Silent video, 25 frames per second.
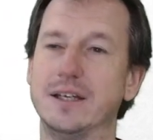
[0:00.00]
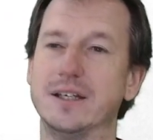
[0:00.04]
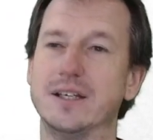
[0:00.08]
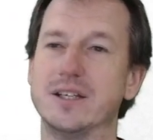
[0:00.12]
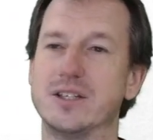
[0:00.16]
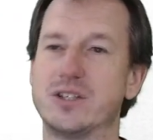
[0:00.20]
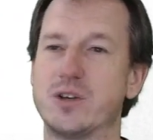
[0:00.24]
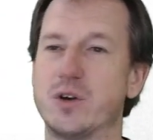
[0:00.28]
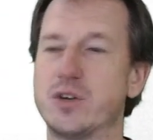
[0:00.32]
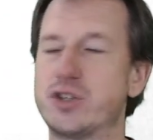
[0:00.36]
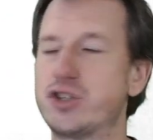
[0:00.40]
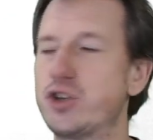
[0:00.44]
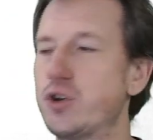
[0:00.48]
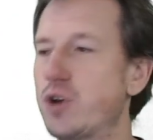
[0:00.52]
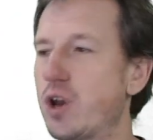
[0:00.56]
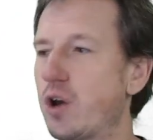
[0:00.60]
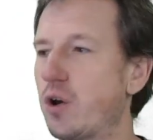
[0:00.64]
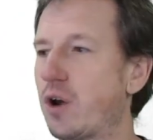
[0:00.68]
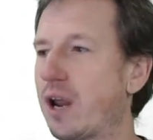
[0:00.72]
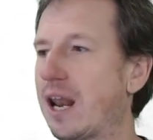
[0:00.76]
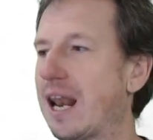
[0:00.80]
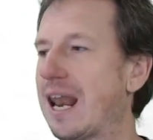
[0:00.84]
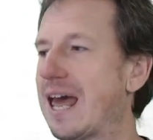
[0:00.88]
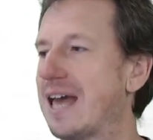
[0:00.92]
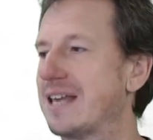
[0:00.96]
So a pseudo
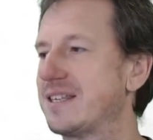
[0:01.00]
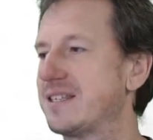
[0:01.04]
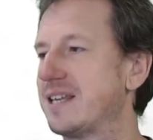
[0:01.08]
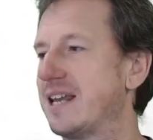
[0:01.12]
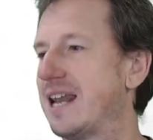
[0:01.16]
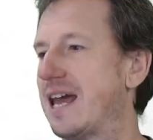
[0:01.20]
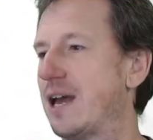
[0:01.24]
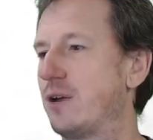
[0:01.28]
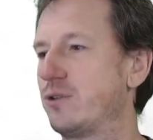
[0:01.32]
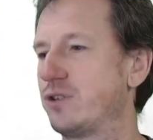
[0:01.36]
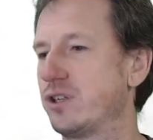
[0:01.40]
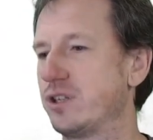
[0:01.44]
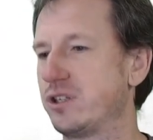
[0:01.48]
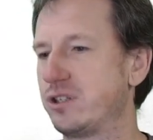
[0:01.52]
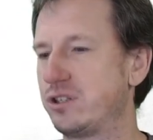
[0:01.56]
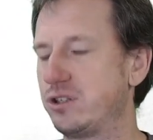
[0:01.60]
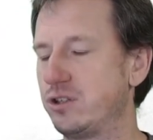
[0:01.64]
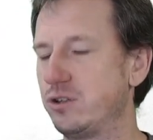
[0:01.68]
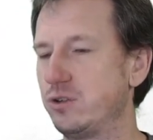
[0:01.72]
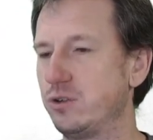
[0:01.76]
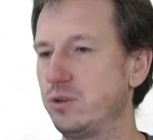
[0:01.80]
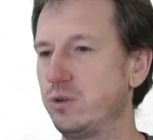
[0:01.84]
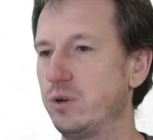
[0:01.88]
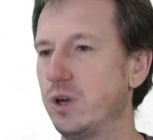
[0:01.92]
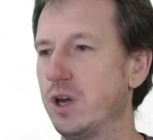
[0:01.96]
class allows us
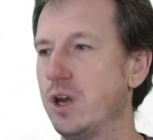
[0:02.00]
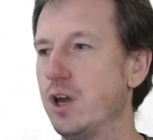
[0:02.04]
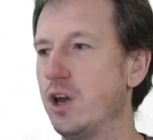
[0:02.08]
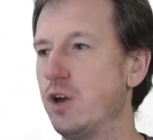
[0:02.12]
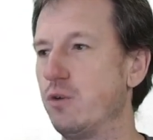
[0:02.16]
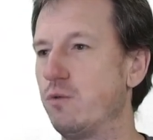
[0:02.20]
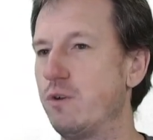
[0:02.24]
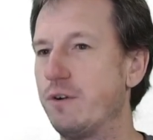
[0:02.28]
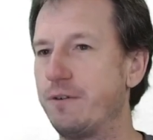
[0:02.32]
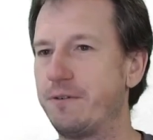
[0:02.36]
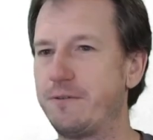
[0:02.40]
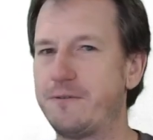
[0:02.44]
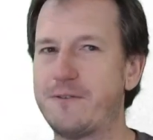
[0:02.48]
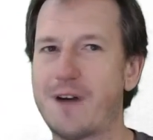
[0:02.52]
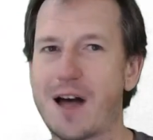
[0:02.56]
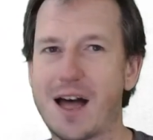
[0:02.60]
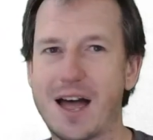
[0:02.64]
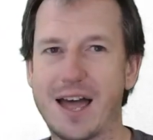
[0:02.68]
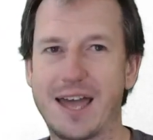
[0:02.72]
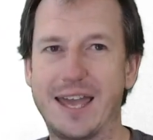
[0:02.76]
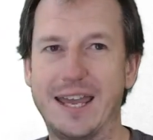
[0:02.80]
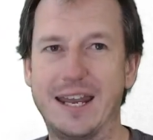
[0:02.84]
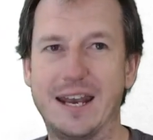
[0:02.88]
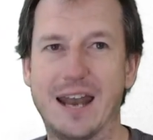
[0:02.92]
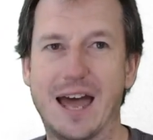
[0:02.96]
to
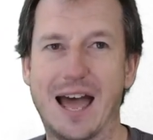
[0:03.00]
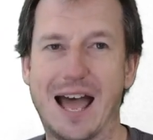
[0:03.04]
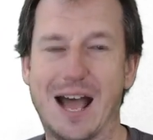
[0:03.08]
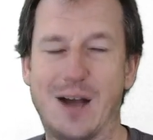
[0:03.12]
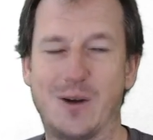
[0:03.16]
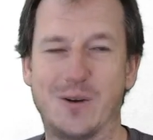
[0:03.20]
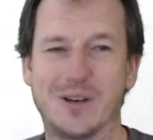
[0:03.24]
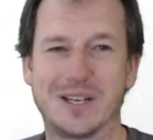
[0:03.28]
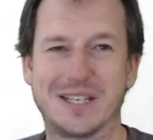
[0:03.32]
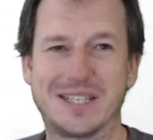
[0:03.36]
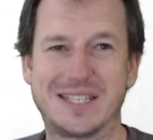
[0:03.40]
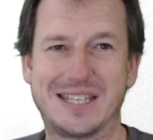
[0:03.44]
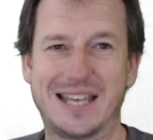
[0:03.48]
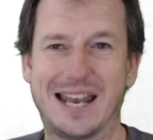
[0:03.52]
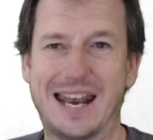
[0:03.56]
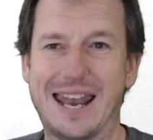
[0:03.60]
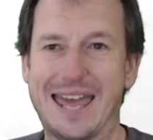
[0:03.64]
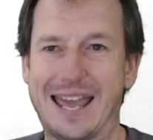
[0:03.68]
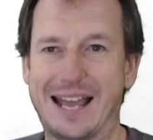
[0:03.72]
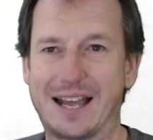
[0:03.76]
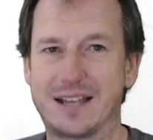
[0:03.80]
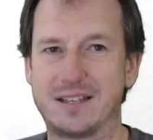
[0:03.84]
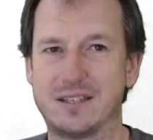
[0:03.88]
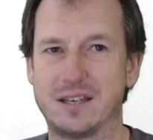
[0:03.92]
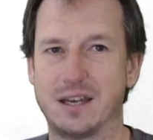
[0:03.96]
refine our
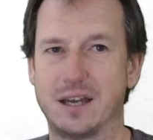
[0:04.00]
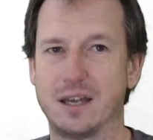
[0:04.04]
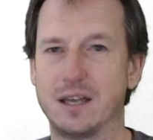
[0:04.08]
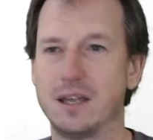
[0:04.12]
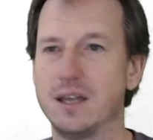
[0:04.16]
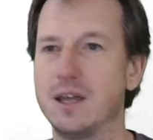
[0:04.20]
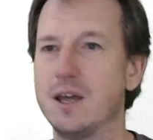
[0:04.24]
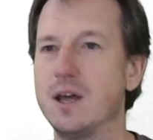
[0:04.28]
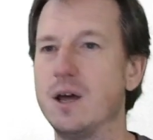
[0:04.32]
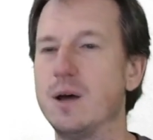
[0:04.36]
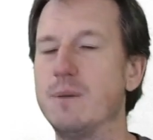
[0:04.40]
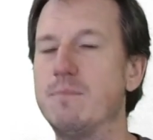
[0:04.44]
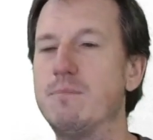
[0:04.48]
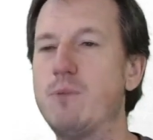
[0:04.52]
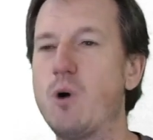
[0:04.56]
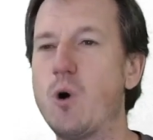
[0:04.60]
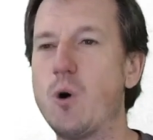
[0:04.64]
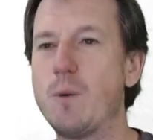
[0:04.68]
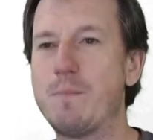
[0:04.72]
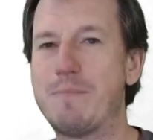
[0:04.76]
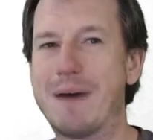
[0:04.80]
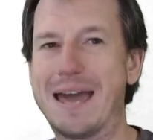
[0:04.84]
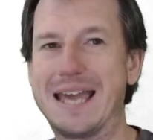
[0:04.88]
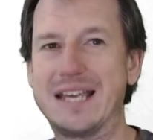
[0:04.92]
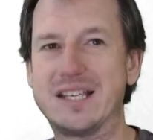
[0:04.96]
selector more
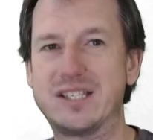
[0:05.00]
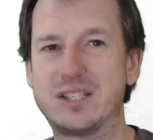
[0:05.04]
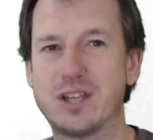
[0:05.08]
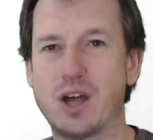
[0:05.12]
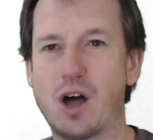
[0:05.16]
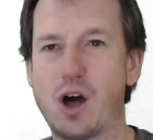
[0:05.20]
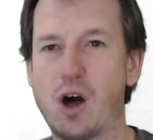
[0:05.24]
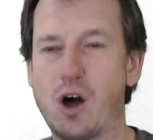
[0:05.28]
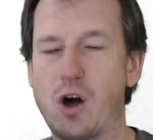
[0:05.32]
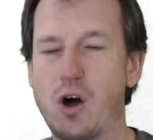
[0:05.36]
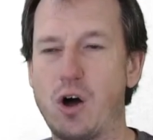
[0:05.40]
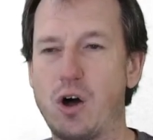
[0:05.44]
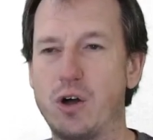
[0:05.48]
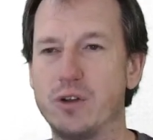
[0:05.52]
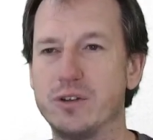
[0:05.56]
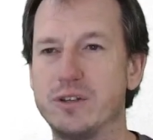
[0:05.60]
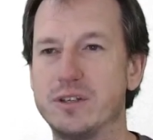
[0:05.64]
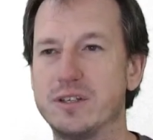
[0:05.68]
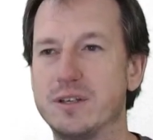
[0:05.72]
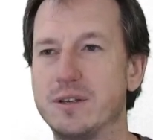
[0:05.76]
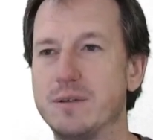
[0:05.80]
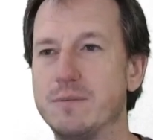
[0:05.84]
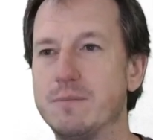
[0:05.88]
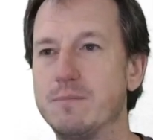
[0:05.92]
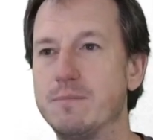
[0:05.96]
based
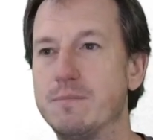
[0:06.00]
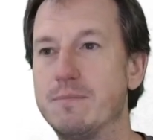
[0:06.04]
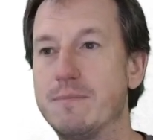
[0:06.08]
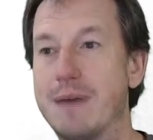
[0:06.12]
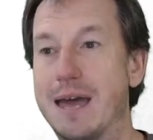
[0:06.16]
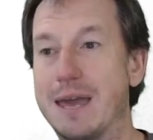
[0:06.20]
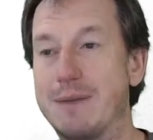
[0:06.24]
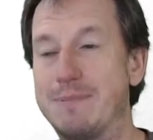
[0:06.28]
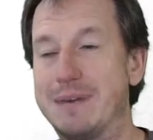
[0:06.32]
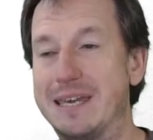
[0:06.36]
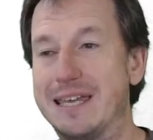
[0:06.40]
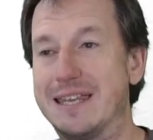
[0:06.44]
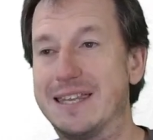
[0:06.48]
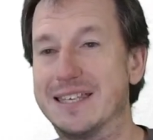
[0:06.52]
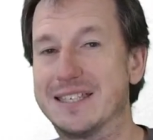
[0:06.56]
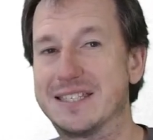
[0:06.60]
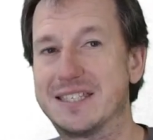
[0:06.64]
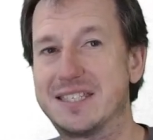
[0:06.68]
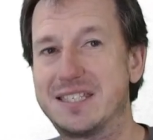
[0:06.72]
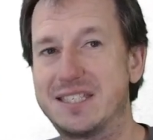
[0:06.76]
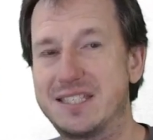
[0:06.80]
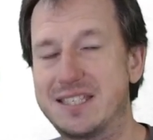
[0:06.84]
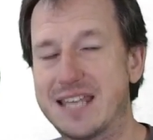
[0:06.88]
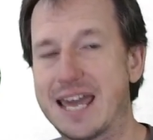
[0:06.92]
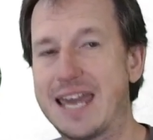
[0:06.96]
on maybe the
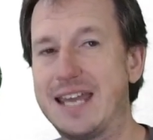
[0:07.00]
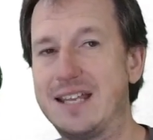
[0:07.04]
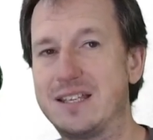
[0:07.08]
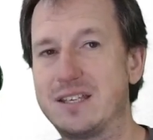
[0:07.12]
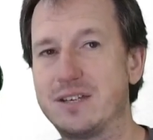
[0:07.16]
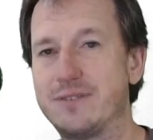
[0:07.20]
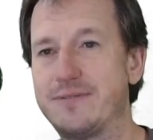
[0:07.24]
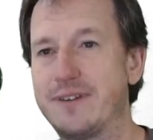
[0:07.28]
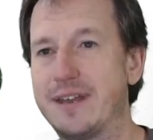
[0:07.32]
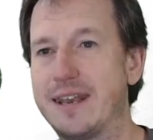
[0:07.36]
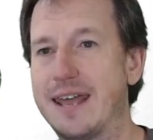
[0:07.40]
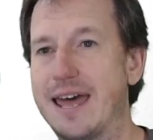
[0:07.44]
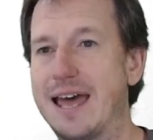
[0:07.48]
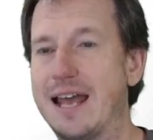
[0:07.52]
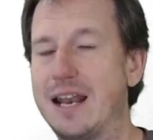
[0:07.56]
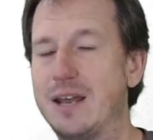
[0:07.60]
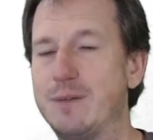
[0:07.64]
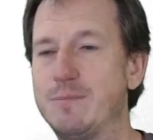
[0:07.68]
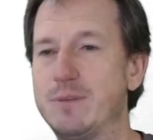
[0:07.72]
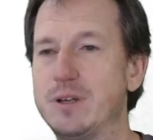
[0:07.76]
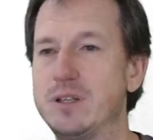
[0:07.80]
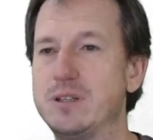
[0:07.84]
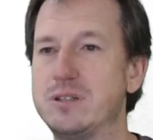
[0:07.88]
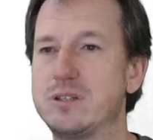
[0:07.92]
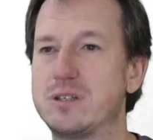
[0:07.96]
state of an
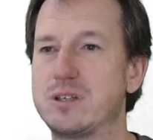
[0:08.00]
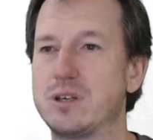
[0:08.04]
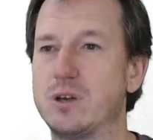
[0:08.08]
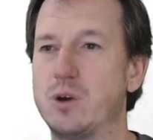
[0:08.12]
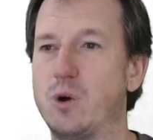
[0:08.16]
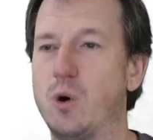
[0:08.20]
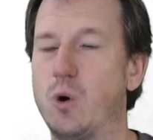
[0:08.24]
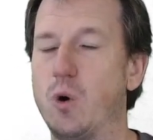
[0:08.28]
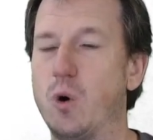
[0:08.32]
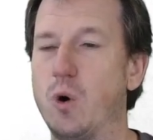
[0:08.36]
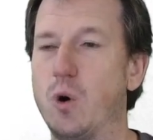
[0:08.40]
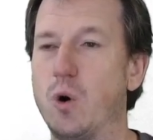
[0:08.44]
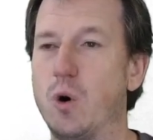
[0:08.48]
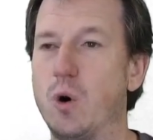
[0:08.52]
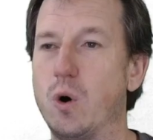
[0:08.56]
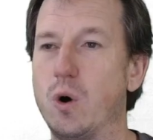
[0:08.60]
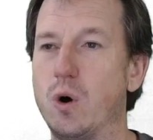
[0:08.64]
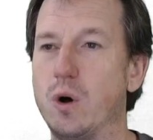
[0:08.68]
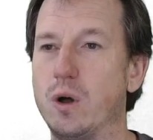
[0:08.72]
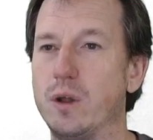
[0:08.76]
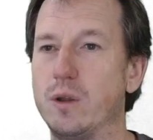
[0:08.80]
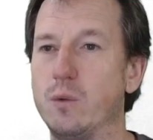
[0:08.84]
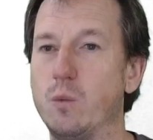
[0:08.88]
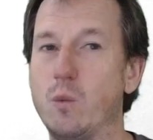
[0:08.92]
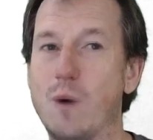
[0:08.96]
element
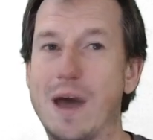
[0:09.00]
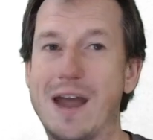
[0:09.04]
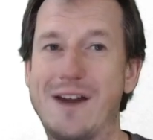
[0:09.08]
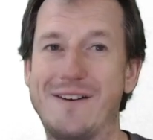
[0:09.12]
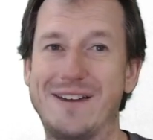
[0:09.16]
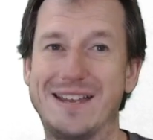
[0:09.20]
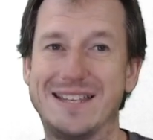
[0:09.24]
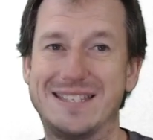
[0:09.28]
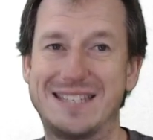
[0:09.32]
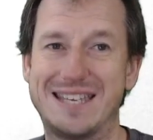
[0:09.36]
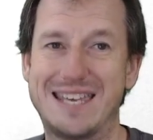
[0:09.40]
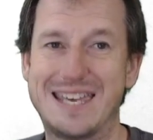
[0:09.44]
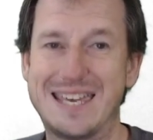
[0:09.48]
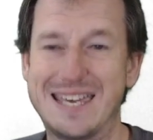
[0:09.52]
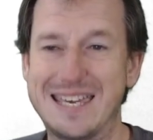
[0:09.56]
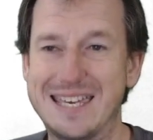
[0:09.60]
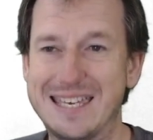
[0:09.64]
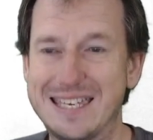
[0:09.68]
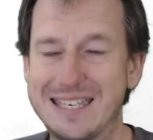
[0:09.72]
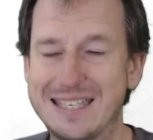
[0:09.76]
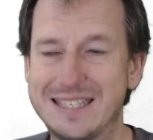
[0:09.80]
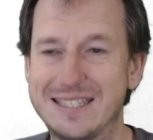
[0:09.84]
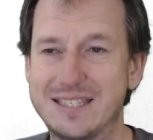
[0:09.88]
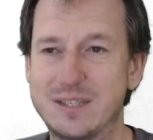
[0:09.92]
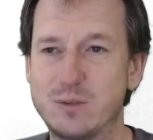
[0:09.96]
or where it
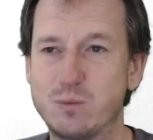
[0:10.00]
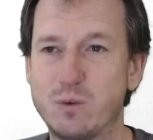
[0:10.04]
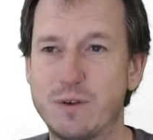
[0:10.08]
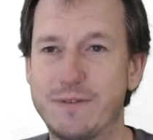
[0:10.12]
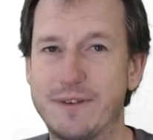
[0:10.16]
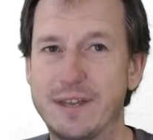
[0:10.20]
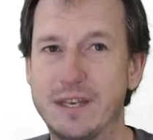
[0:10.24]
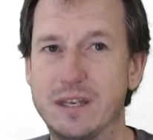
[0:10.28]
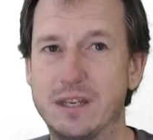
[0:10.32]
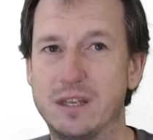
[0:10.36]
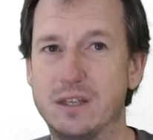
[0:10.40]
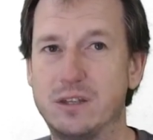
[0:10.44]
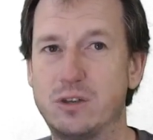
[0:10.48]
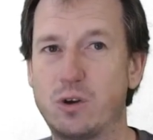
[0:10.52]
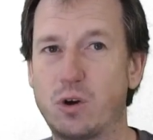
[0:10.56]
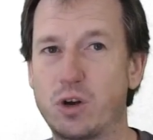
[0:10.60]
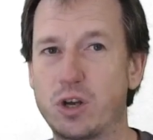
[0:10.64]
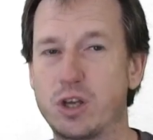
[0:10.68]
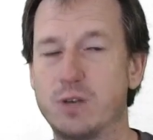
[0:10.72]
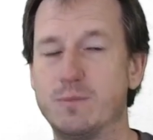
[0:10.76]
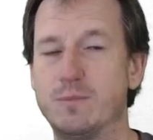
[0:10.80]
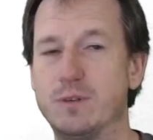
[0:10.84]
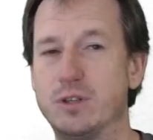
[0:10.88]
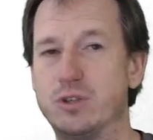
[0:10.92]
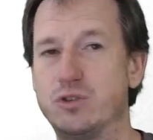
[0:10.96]
is within the
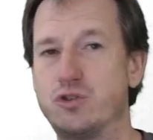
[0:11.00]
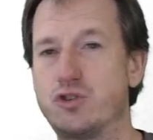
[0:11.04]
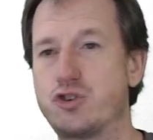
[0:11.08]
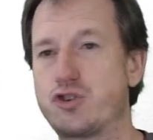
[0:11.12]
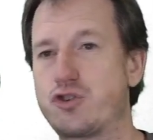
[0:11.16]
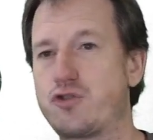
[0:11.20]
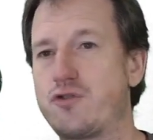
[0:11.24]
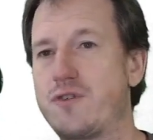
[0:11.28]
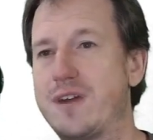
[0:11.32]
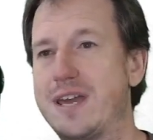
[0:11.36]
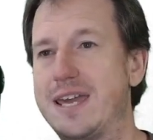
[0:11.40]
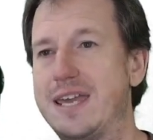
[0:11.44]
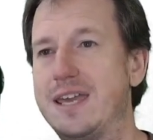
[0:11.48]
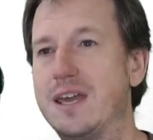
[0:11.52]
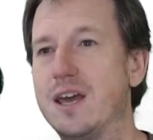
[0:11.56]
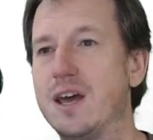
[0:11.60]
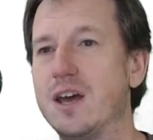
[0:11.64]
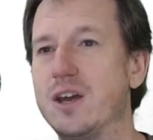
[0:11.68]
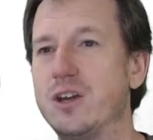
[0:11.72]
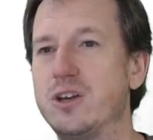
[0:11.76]
document tree.